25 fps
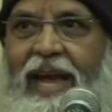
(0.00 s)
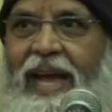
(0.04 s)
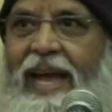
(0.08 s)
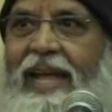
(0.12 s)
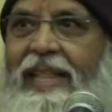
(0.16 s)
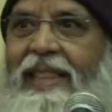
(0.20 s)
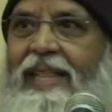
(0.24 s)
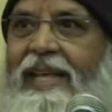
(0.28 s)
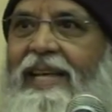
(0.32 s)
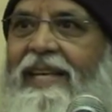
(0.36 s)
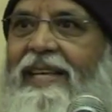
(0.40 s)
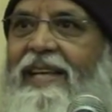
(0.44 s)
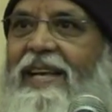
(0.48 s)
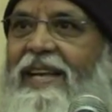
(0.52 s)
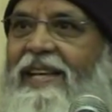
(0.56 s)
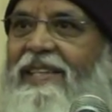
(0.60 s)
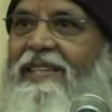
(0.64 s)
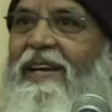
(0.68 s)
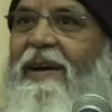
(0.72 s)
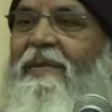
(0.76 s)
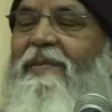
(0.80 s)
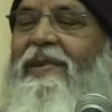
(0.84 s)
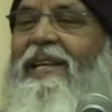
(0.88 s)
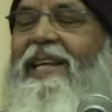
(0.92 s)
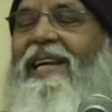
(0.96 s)
And uh,
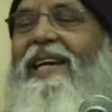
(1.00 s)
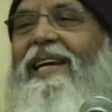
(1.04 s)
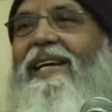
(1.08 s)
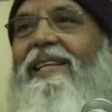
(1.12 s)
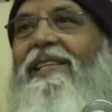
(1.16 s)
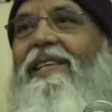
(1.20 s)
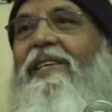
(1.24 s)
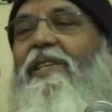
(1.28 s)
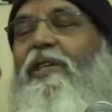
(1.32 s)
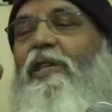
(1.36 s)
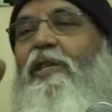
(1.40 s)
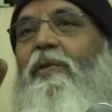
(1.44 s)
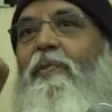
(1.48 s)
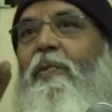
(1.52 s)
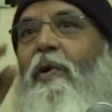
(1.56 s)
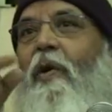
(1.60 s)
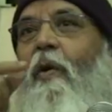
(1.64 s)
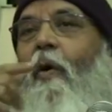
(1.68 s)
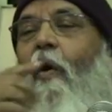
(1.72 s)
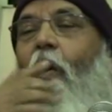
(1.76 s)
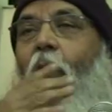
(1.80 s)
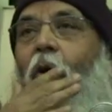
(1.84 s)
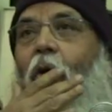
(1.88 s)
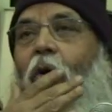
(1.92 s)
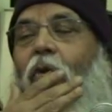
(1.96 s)
Swami, this is me.
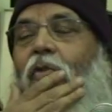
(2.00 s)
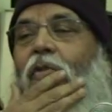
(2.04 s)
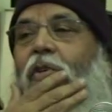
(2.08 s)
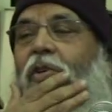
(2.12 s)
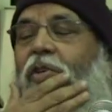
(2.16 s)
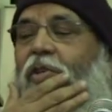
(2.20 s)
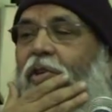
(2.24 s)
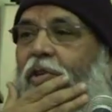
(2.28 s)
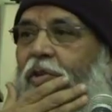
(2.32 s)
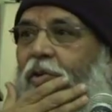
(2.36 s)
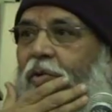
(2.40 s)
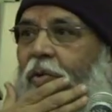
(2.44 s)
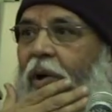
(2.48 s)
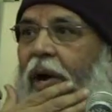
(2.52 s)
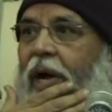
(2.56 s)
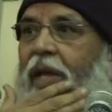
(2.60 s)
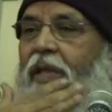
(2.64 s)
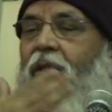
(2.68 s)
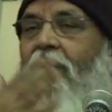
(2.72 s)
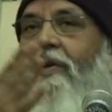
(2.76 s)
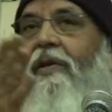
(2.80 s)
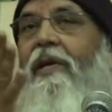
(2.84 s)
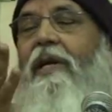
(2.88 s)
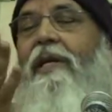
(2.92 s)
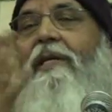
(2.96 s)
Oh, this is you. I
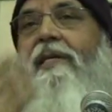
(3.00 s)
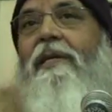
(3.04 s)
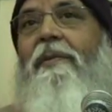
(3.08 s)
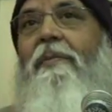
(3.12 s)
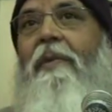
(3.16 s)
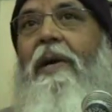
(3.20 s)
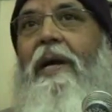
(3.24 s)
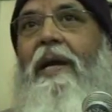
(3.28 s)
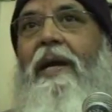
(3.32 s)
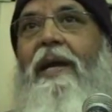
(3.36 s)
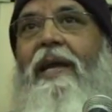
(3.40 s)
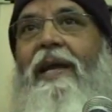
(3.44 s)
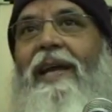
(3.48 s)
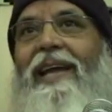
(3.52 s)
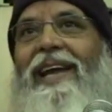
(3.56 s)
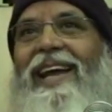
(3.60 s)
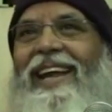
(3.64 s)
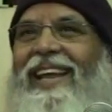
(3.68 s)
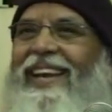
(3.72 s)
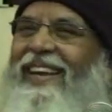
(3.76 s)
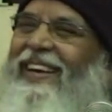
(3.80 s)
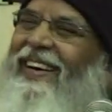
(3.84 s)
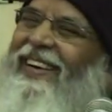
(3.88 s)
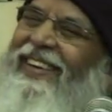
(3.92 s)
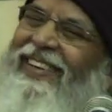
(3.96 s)
thought that's a monkey.
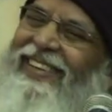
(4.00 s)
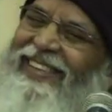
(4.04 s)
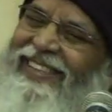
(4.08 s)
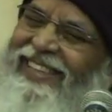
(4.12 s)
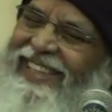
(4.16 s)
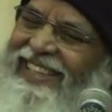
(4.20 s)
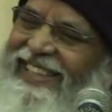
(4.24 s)
No, no.